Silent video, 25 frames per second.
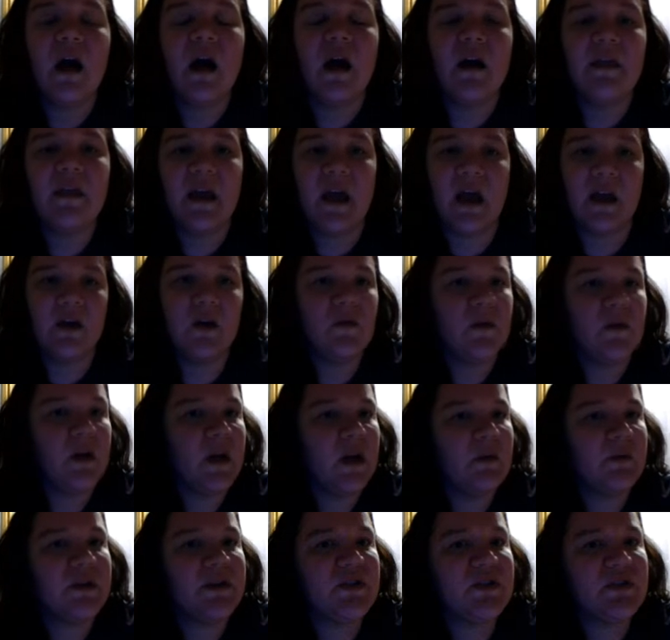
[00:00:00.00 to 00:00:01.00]
They had no
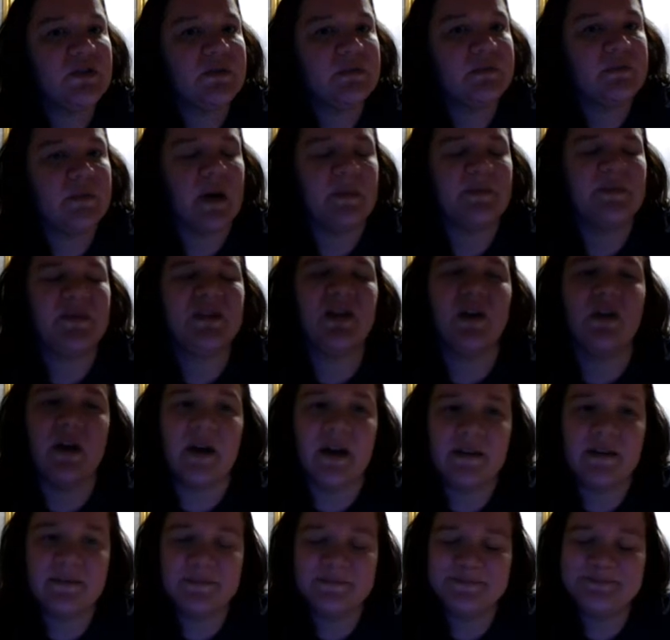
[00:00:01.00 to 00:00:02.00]
language. I'm
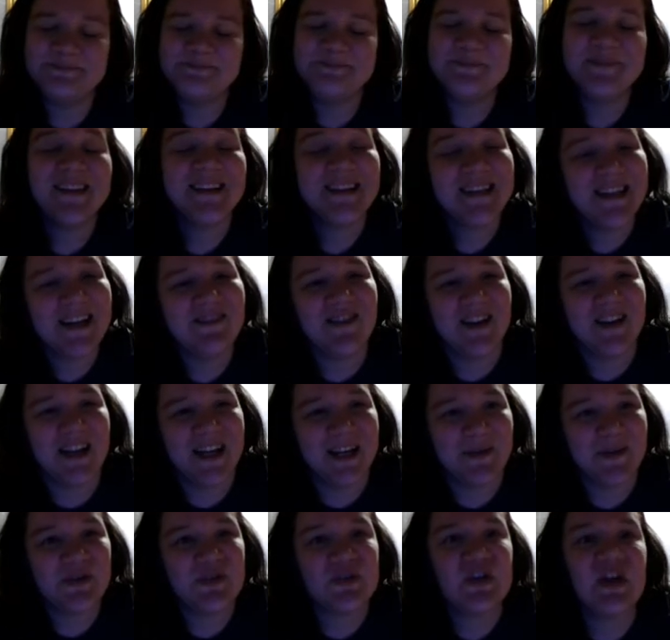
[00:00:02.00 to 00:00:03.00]
sorry. They did have a
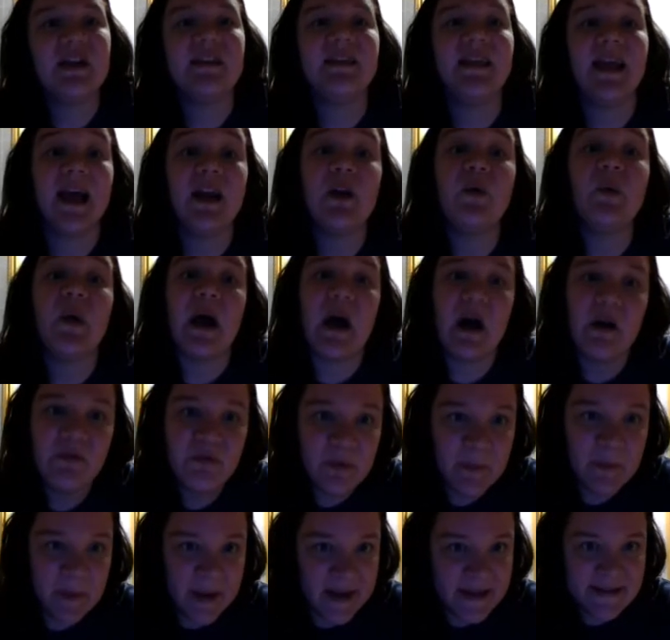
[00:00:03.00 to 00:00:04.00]
language. They had no
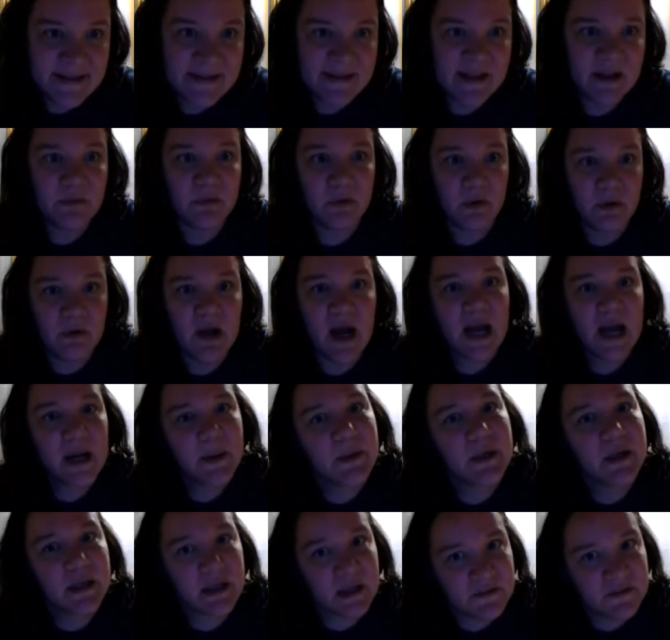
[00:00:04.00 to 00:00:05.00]
alphabet. They wrote in
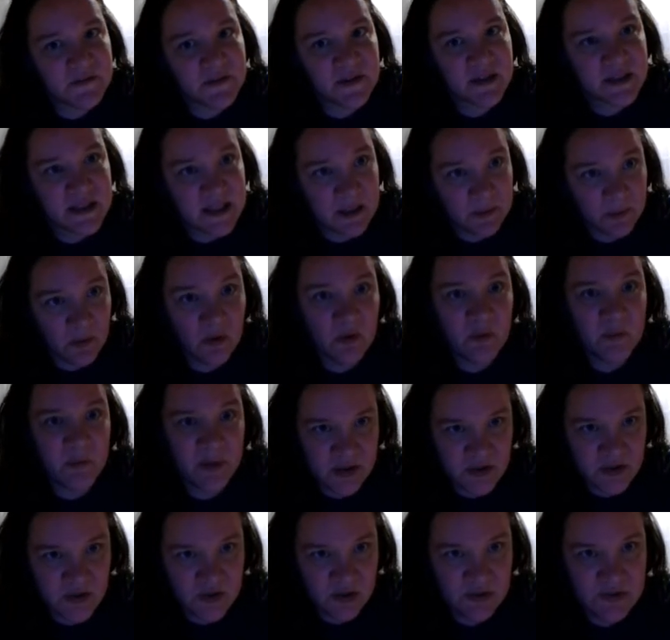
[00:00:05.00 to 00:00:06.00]
hieroglyphics. They wrote in
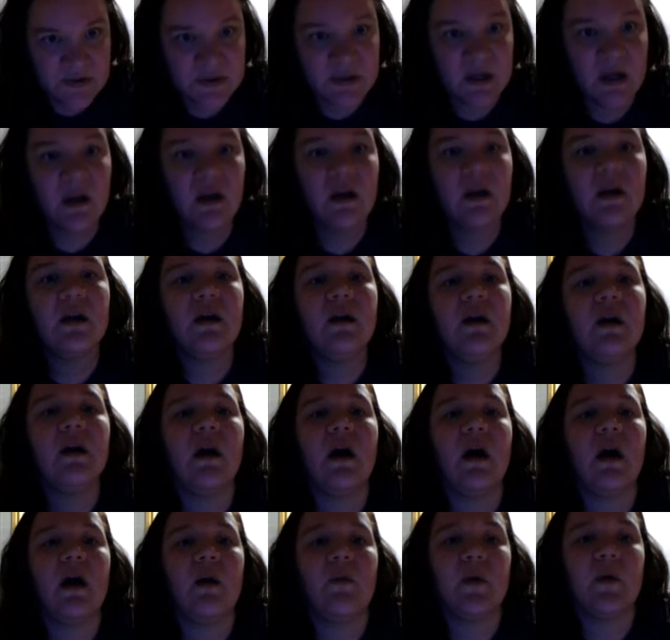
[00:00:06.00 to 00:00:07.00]
pictures.
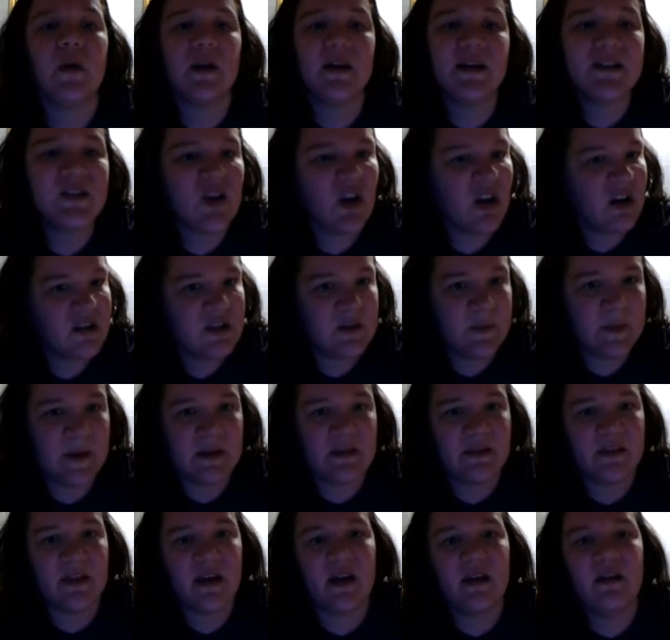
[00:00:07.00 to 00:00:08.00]
We already talked
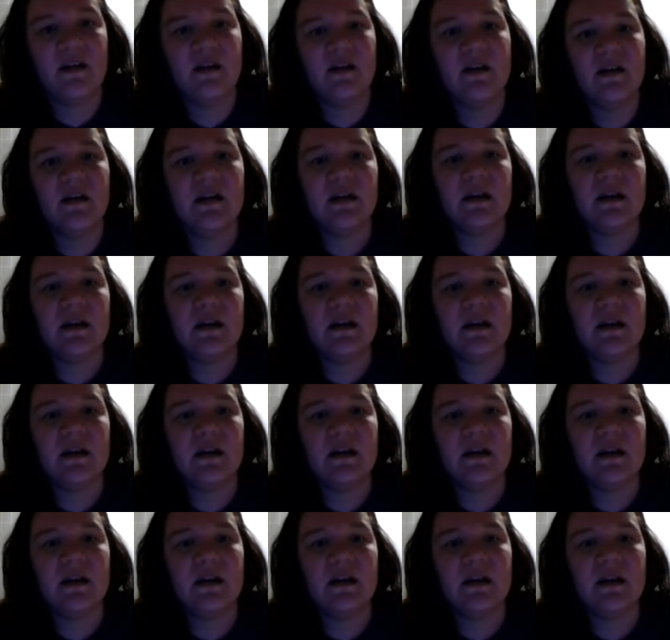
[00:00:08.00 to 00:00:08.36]
about that.